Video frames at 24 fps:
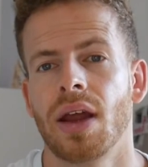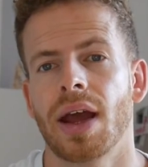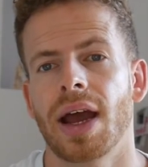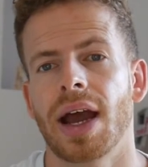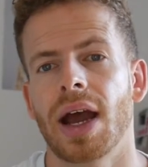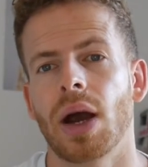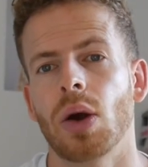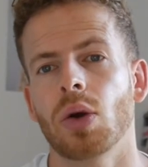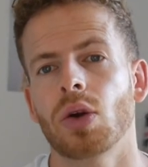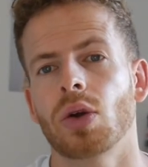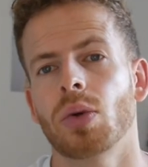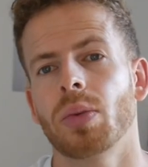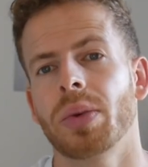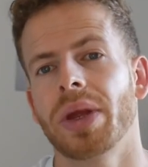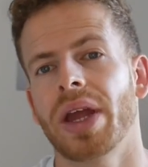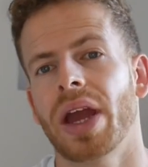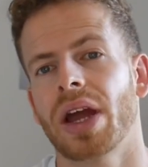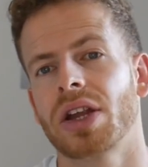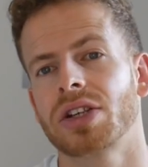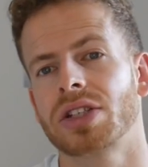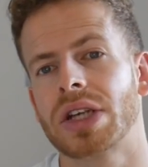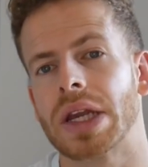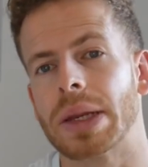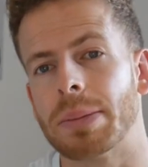how can we
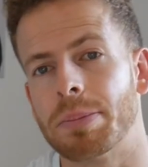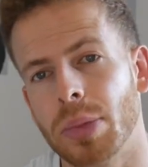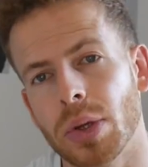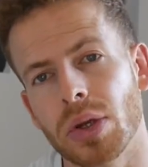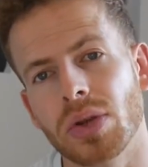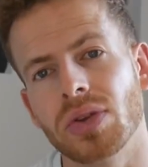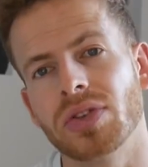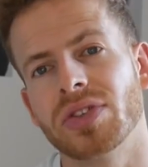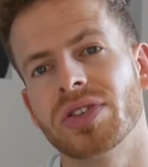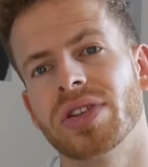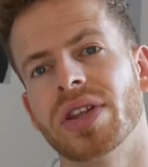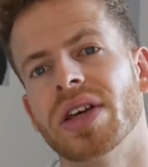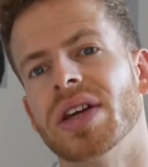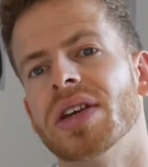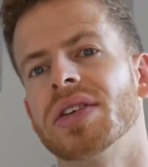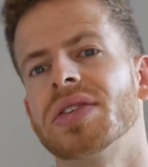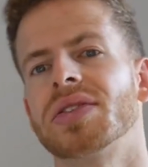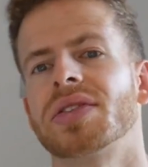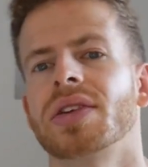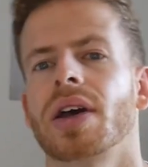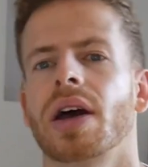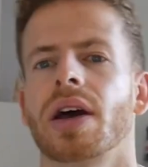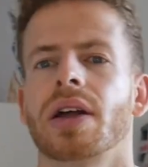actually boost this